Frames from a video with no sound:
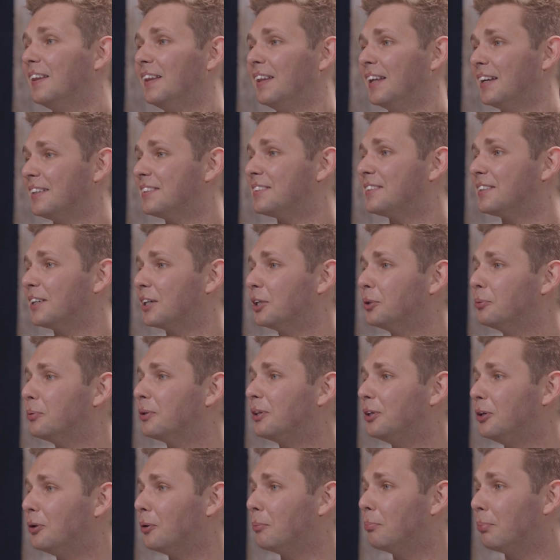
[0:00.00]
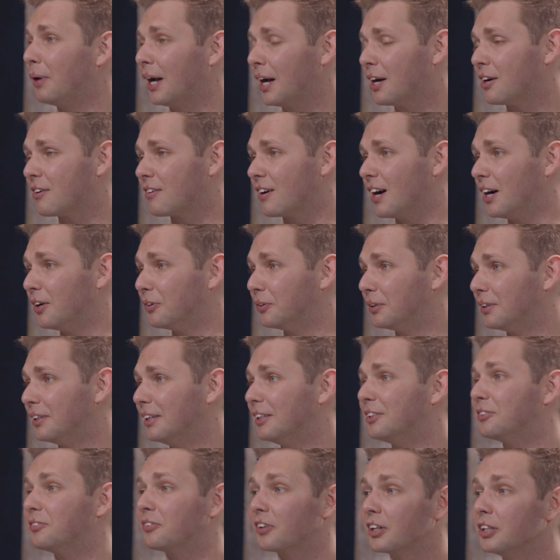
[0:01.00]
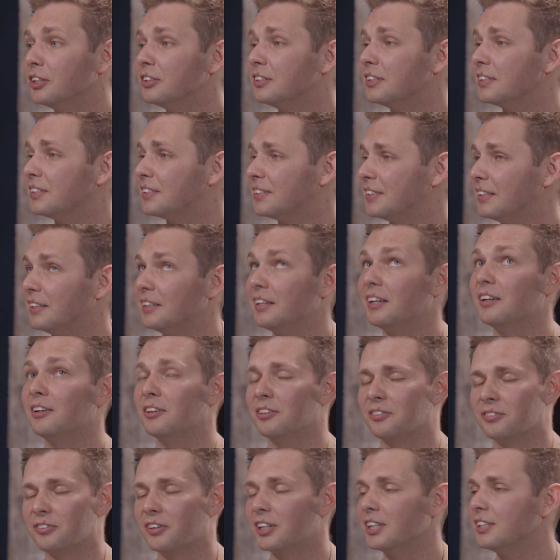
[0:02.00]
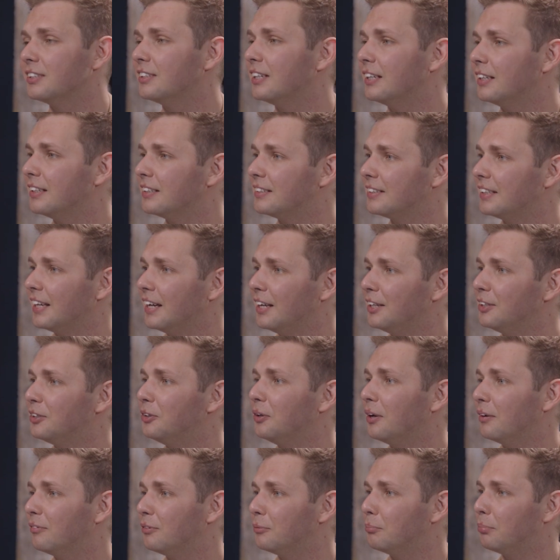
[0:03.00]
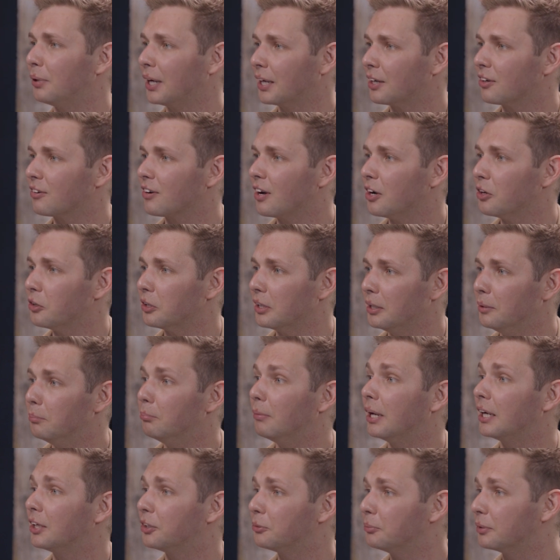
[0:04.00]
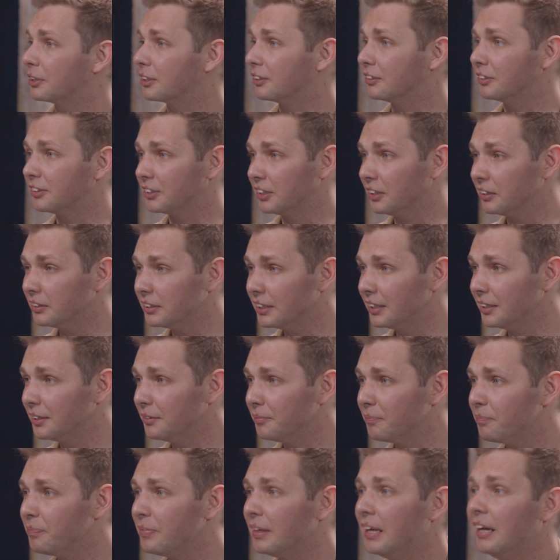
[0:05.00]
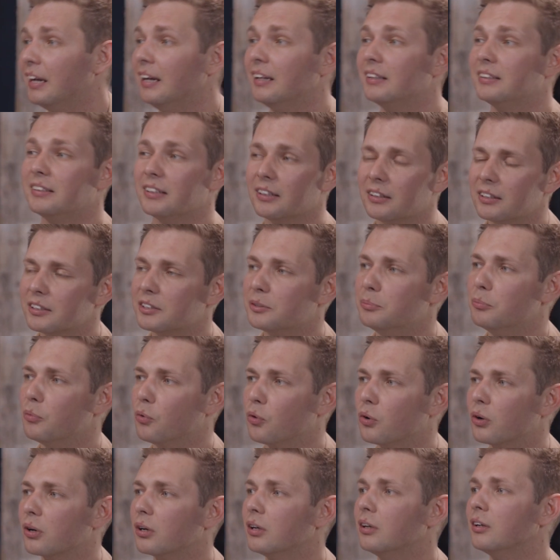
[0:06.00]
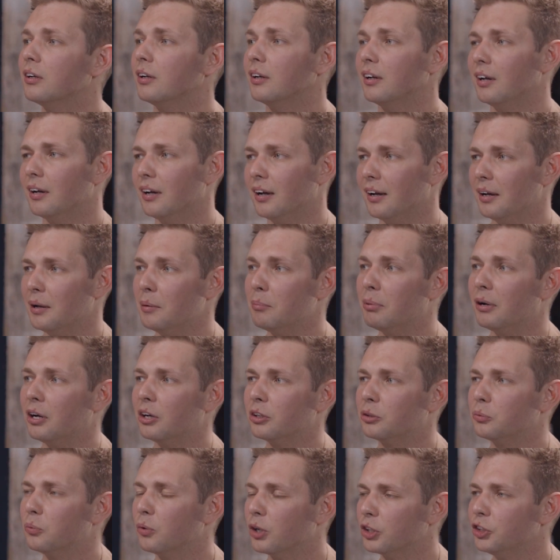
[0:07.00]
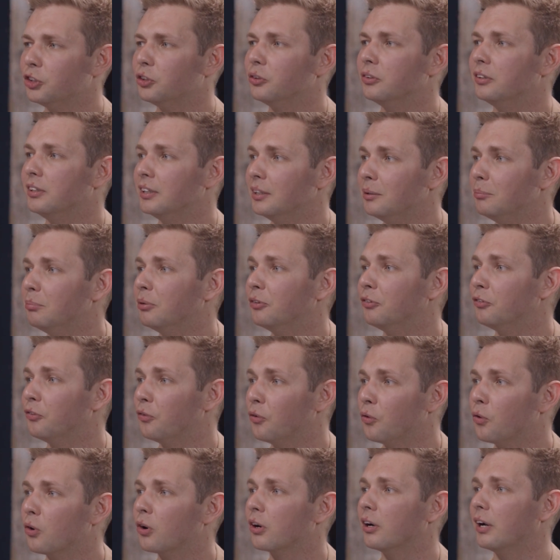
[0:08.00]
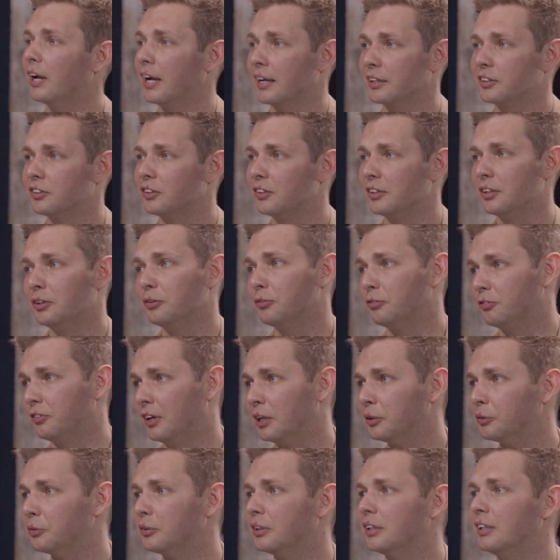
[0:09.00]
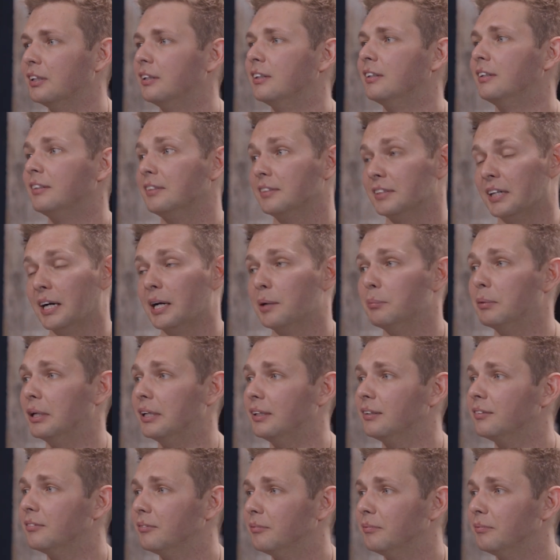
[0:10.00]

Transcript: Let's start with your background. As far as I understand, you have a background in management consulting. Tell us more about what you did before actually you founded Tymit.